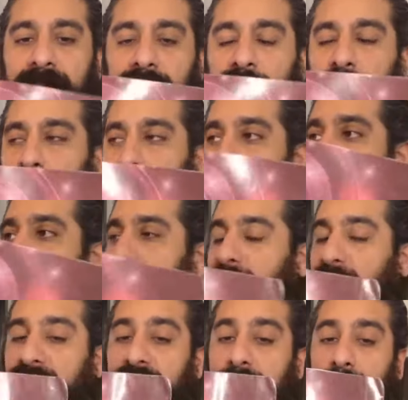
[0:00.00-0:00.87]
So you know
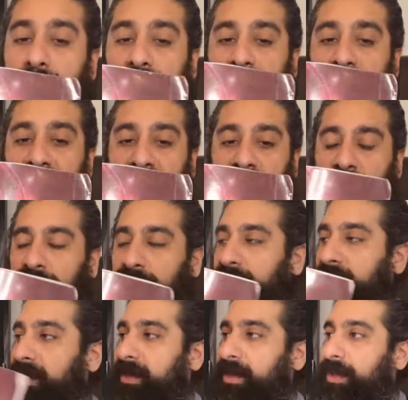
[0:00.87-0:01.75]
how to keep the
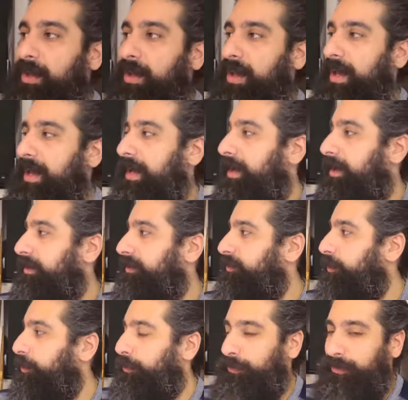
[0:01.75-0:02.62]
feasts.
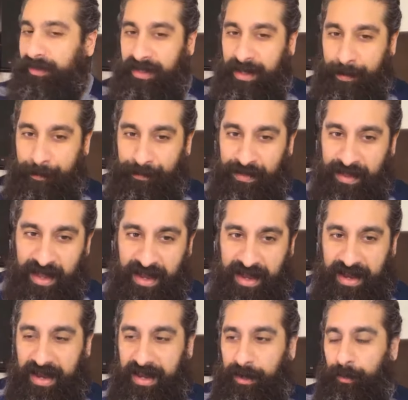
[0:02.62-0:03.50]

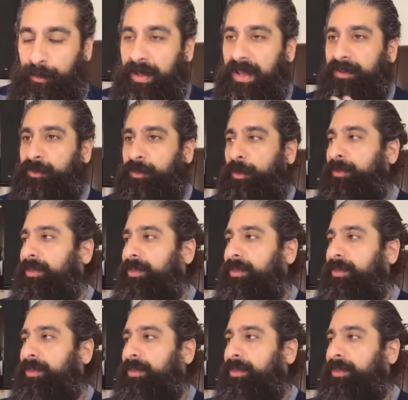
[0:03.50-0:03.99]
Hallelujah. So